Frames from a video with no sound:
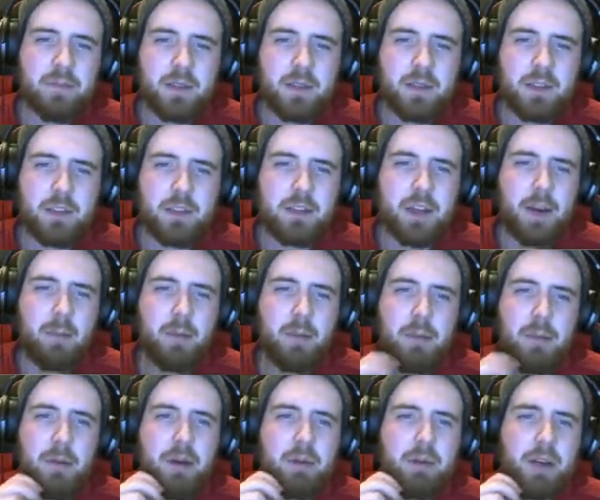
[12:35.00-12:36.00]
Let's hop in the
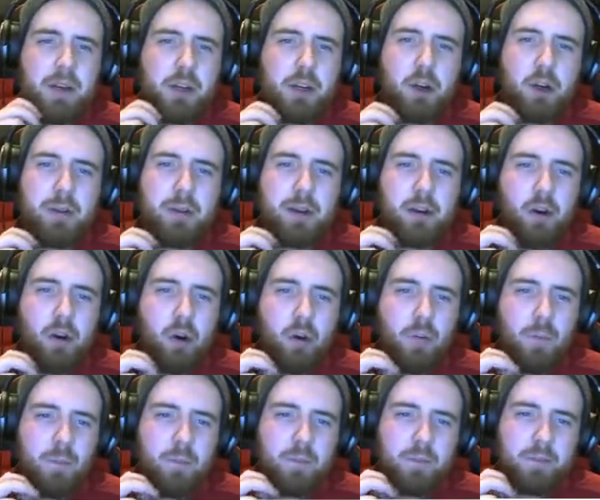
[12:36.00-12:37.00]
boat and go back
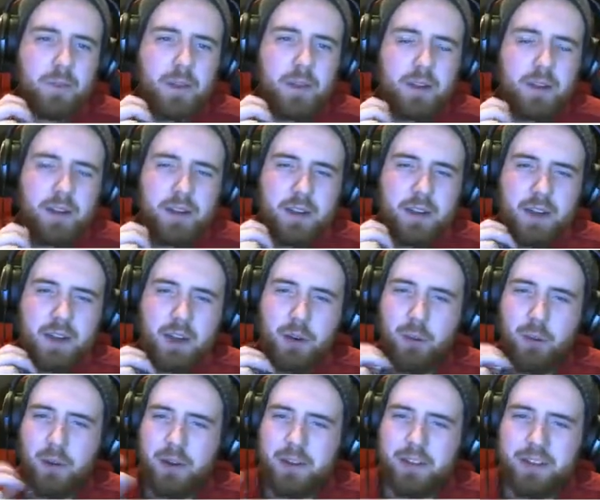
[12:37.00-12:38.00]
home. I
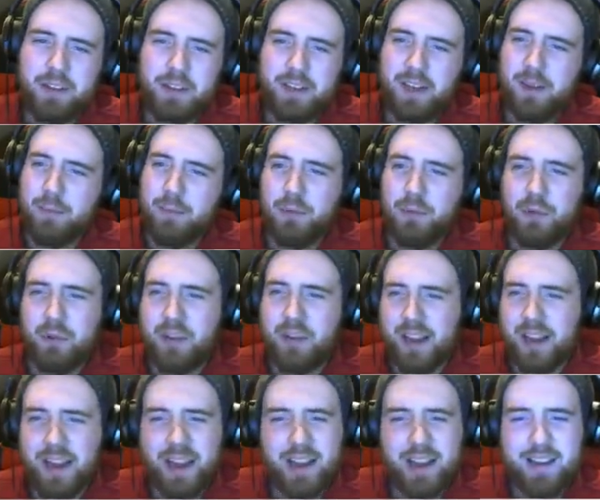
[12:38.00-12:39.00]
want the episode to
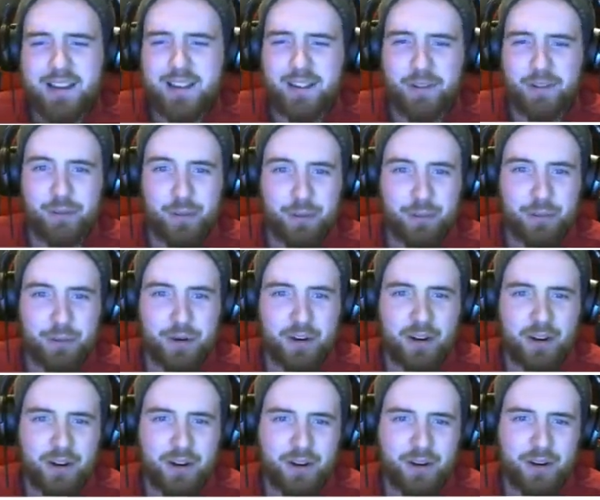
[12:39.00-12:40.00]
end when we
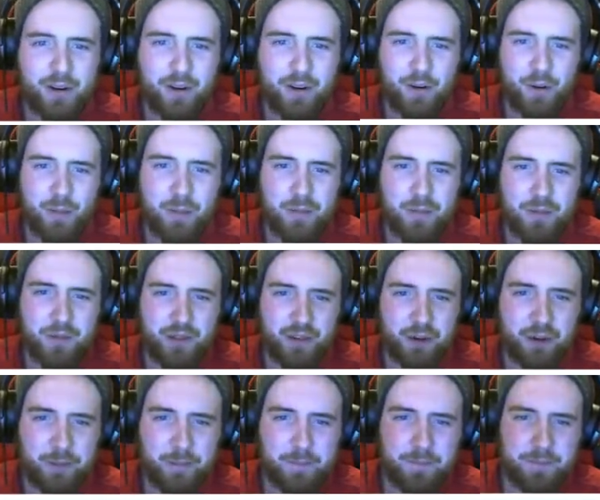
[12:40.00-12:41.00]
are home.
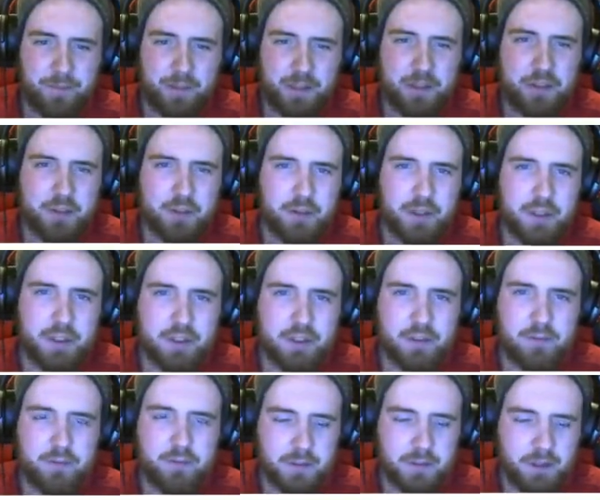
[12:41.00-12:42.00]
So, this direction...
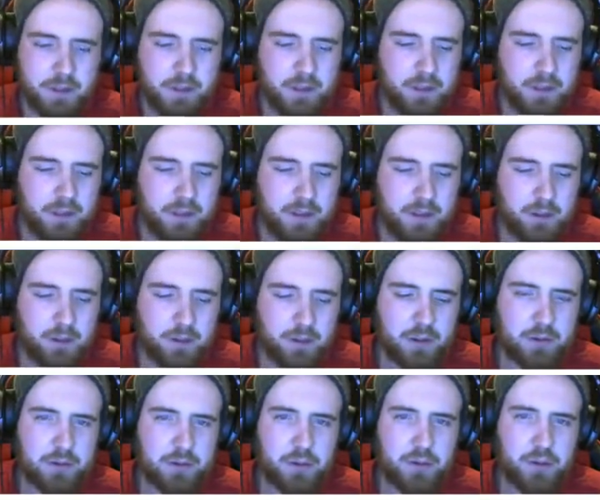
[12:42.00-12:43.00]
We
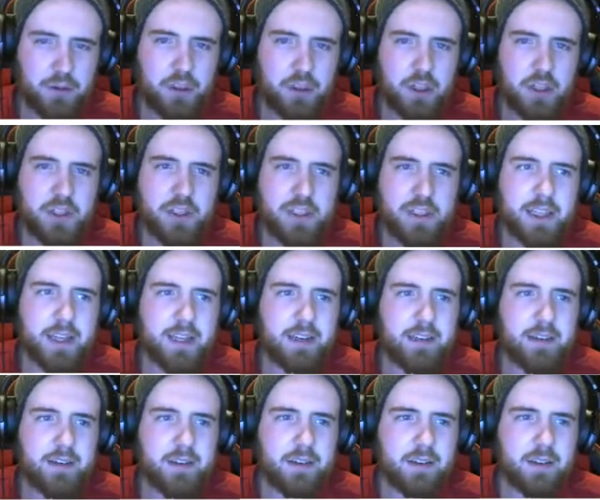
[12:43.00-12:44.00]
have to go start
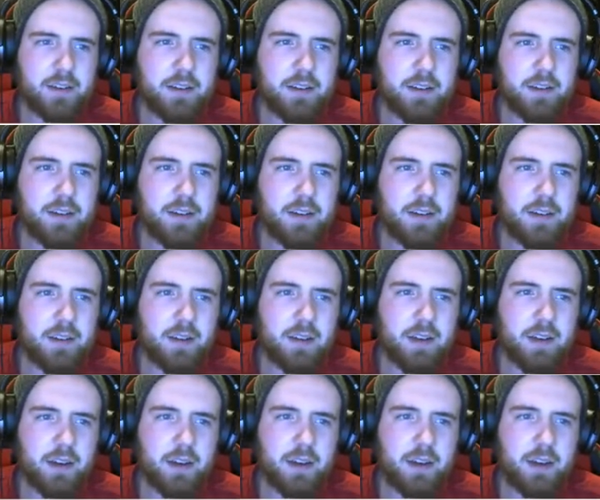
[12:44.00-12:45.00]
sailing,
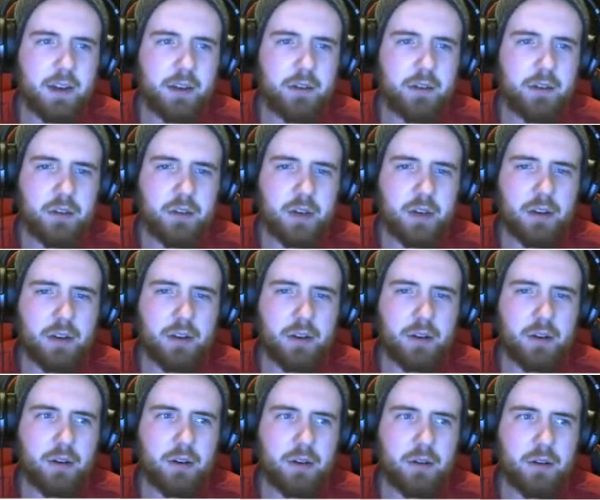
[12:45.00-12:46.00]
and eventually
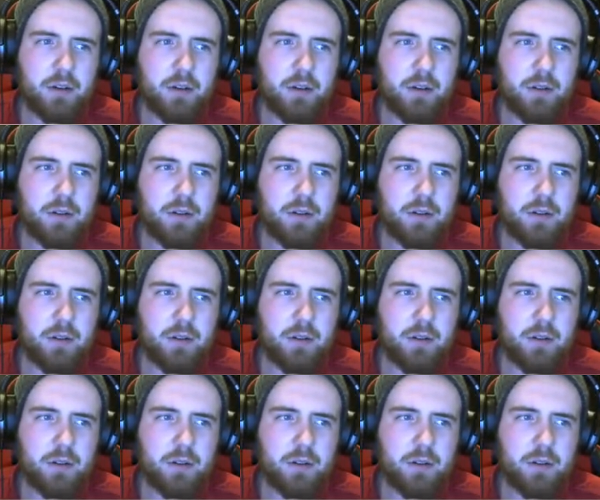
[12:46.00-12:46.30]
go,